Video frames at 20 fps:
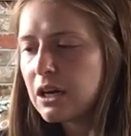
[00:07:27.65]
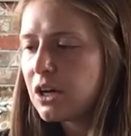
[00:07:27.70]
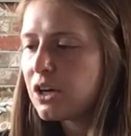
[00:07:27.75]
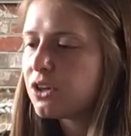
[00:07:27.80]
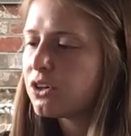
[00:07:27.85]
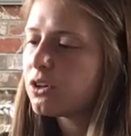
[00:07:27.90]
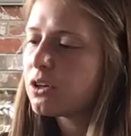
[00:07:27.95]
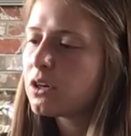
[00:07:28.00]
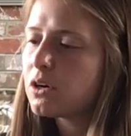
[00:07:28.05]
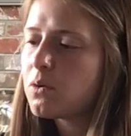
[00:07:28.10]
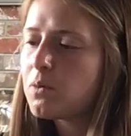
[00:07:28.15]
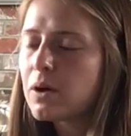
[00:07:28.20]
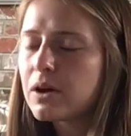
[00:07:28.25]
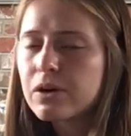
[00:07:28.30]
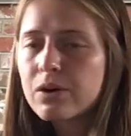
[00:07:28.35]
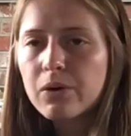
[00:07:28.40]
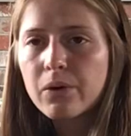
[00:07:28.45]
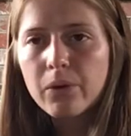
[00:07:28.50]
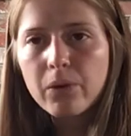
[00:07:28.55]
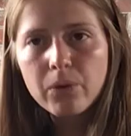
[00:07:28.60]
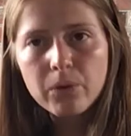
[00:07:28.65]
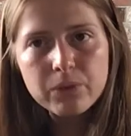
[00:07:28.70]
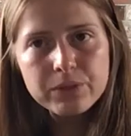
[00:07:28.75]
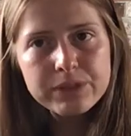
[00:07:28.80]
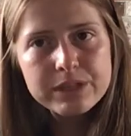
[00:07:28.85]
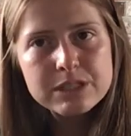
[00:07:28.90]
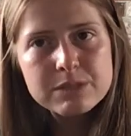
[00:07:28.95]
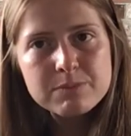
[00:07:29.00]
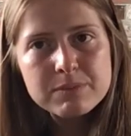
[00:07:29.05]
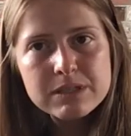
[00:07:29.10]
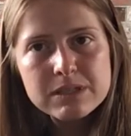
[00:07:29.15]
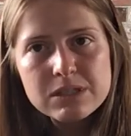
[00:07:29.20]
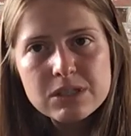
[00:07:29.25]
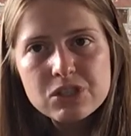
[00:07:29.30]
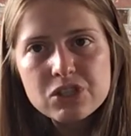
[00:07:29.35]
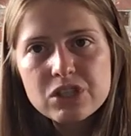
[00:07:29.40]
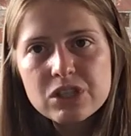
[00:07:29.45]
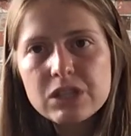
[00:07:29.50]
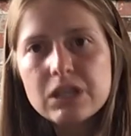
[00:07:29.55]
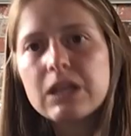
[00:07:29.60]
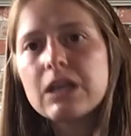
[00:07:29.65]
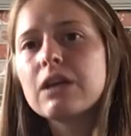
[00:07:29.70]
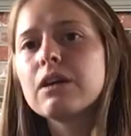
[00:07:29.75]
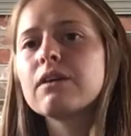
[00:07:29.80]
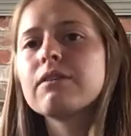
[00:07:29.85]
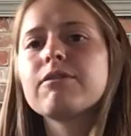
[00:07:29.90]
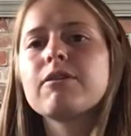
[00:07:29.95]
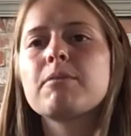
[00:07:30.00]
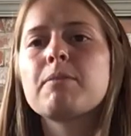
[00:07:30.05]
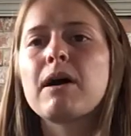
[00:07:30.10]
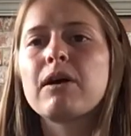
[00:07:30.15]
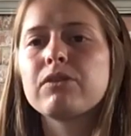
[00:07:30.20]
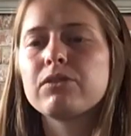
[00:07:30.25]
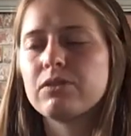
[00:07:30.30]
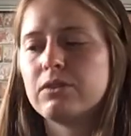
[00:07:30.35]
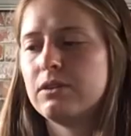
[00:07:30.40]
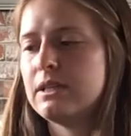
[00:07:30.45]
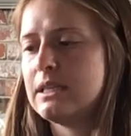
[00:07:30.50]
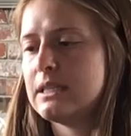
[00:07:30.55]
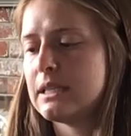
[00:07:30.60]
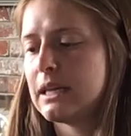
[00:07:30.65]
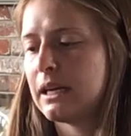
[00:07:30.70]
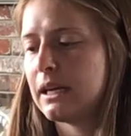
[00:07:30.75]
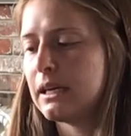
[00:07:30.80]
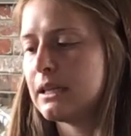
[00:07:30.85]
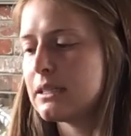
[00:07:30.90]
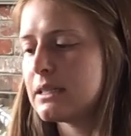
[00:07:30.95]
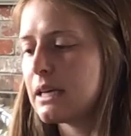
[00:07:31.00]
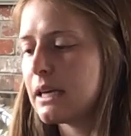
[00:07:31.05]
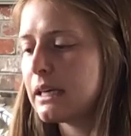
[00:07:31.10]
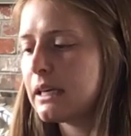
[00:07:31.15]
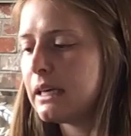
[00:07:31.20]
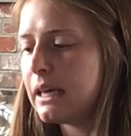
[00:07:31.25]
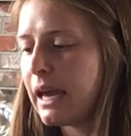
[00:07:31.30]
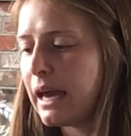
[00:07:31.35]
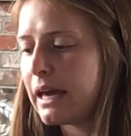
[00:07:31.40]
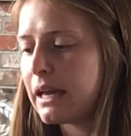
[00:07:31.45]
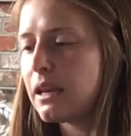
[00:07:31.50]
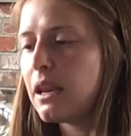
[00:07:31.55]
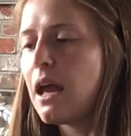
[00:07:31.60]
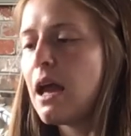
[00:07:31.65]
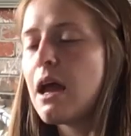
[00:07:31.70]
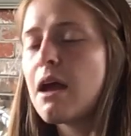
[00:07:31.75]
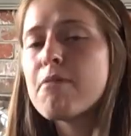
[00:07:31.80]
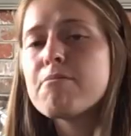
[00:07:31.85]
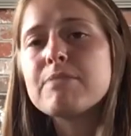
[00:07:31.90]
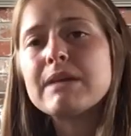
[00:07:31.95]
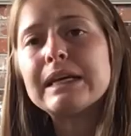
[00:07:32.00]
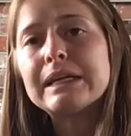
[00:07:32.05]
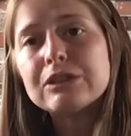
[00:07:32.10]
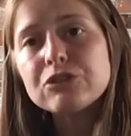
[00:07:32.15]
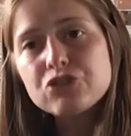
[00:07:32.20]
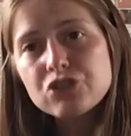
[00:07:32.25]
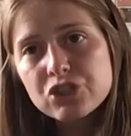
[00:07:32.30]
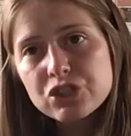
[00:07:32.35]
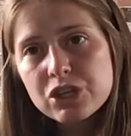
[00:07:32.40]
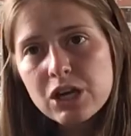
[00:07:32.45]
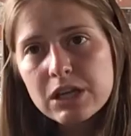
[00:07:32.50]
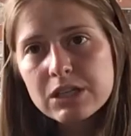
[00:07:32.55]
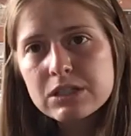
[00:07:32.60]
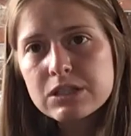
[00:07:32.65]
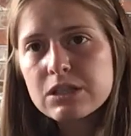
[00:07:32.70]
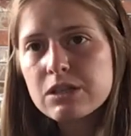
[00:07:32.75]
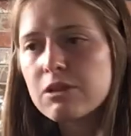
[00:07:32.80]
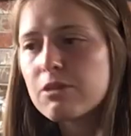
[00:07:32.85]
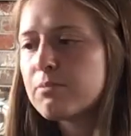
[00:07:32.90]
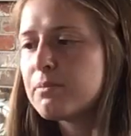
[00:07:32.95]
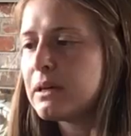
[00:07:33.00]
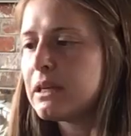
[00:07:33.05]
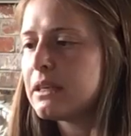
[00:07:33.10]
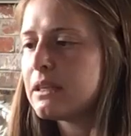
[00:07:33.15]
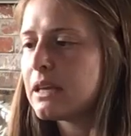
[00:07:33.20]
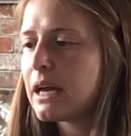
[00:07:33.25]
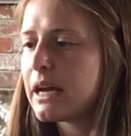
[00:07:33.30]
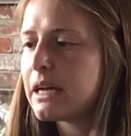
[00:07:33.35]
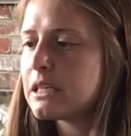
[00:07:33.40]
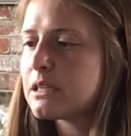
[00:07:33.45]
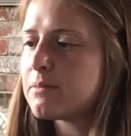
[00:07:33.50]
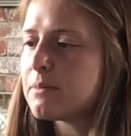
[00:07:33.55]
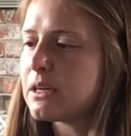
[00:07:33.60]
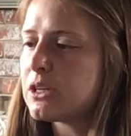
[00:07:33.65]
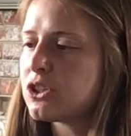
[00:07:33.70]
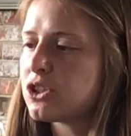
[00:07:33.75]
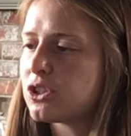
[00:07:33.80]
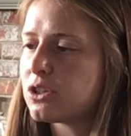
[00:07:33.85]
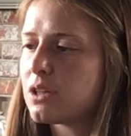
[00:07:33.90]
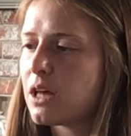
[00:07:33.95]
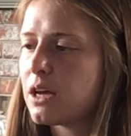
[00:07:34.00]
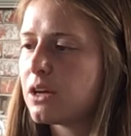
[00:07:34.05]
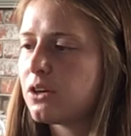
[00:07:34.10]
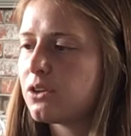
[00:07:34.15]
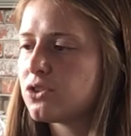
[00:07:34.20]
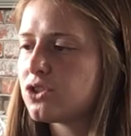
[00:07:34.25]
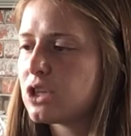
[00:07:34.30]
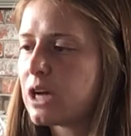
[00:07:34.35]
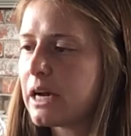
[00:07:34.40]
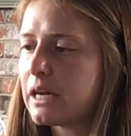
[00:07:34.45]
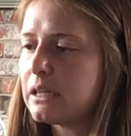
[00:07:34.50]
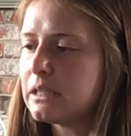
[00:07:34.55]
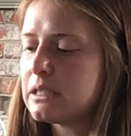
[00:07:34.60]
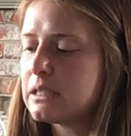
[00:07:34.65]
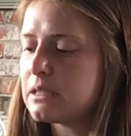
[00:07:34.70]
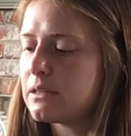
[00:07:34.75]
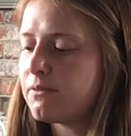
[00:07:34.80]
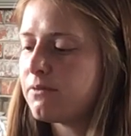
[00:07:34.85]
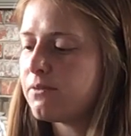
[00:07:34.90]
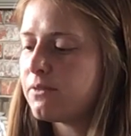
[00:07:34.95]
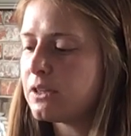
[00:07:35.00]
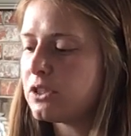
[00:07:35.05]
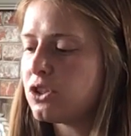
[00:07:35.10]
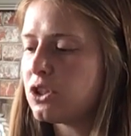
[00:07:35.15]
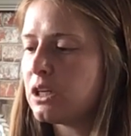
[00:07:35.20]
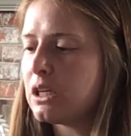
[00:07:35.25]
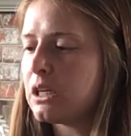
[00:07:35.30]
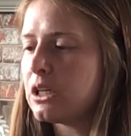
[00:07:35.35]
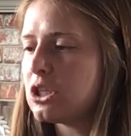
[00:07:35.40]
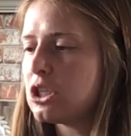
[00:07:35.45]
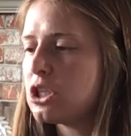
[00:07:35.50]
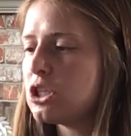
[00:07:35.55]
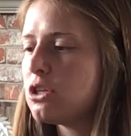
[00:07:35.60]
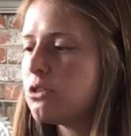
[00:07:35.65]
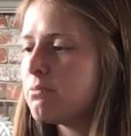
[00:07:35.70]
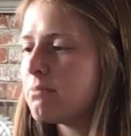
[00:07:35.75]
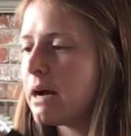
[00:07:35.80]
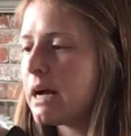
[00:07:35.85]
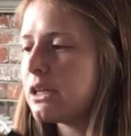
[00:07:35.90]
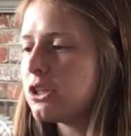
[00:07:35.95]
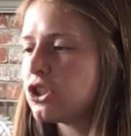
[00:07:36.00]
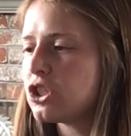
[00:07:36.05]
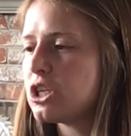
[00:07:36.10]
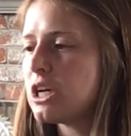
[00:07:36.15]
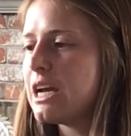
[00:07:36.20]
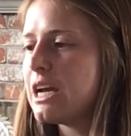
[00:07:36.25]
You're going to want to hold this position here for about 30 seconds. Again, be gentle, be nice, make sure that your child isn't fidgeting too much